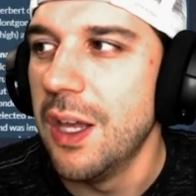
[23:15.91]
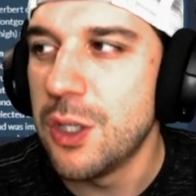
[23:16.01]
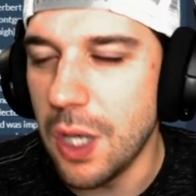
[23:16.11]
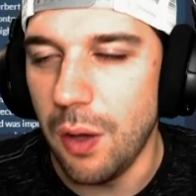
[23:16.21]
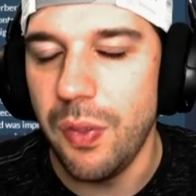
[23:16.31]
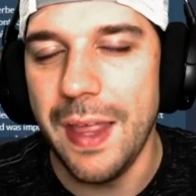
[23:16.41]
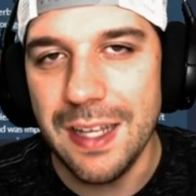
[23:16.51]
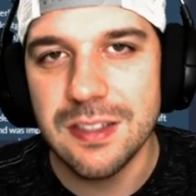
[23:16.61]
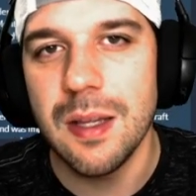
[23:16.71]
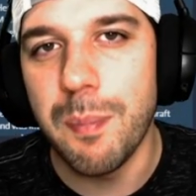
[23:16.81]
So
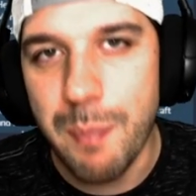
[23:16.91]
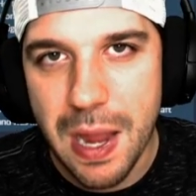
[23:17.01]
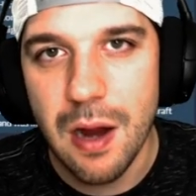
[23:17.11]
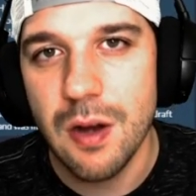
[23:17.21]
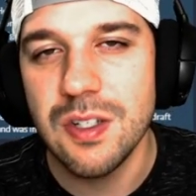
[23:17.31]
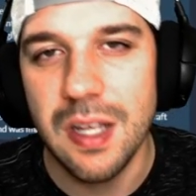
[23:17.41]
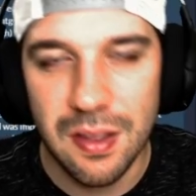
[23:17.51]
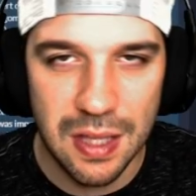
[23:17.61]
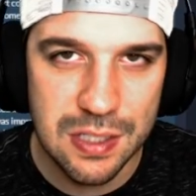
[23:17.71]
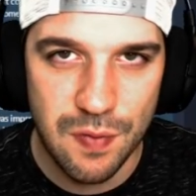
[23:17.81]
that's the Bears and
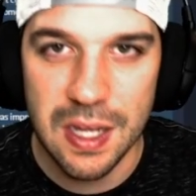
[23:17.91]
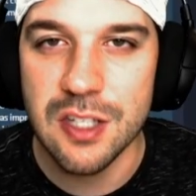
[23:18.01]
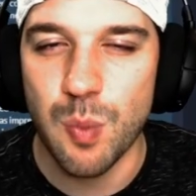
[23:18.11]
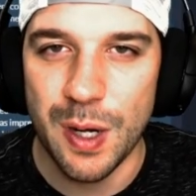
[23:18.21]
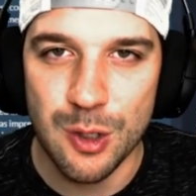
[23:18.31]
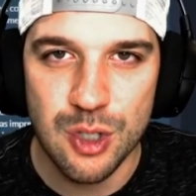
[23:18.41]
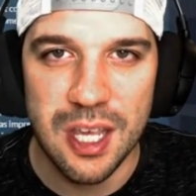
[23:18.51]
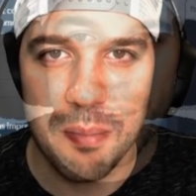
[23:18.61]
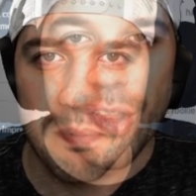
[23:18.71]
Las Vegas Raiders game.